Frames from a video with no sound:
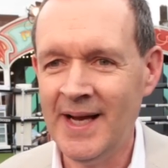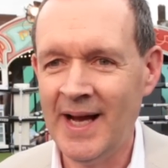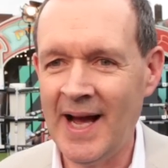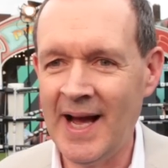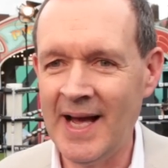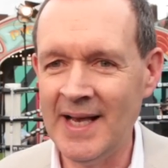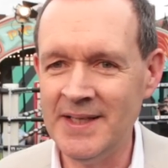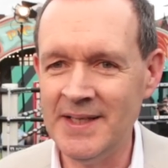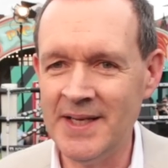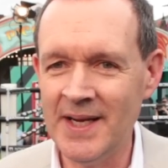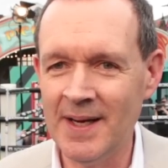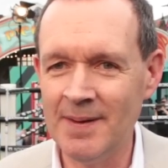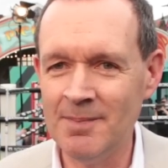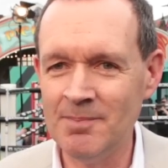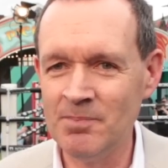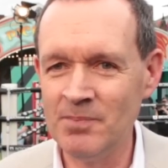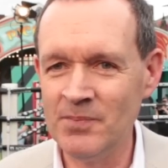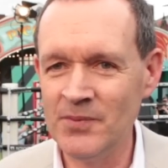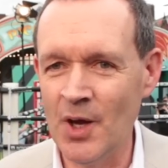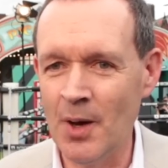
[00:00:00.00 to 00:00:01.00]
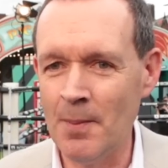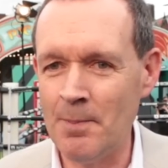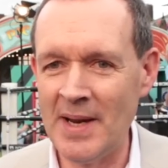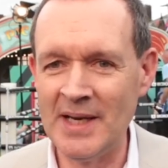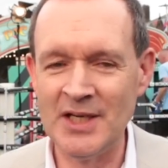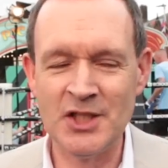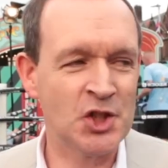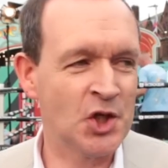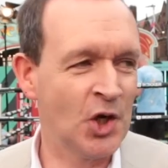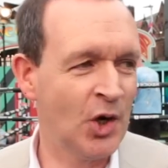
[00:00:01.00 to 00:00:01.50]
And um, you know,
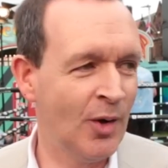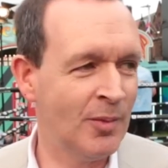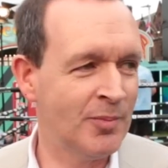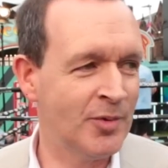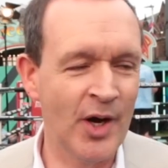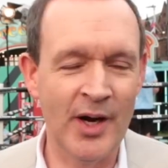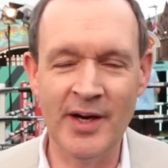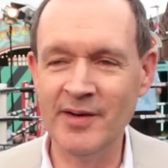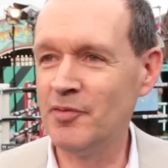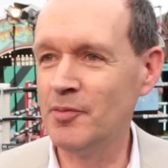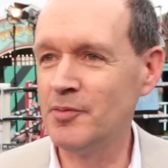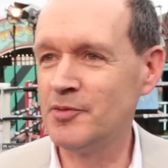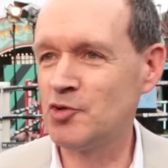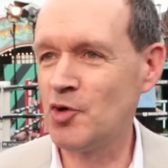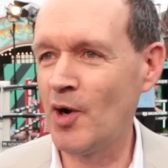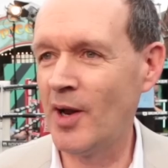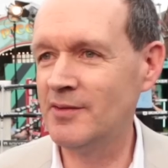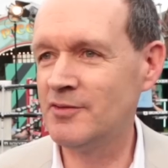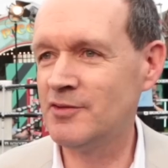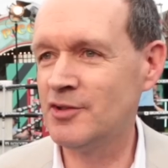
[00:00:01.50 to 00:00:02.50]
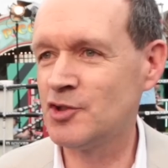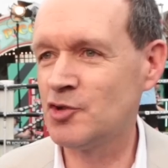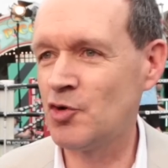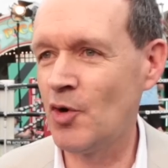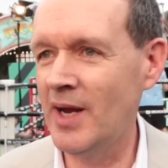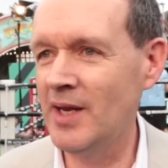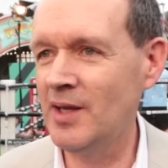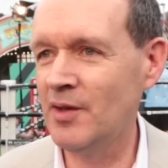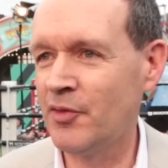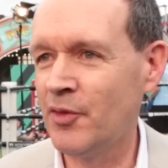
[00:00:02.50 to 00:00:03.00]
Ben Shalom going from strength to
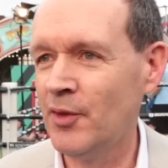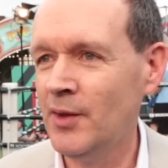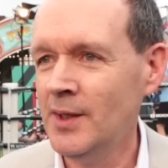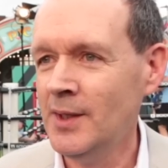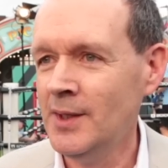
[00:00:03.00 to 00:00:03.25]
strength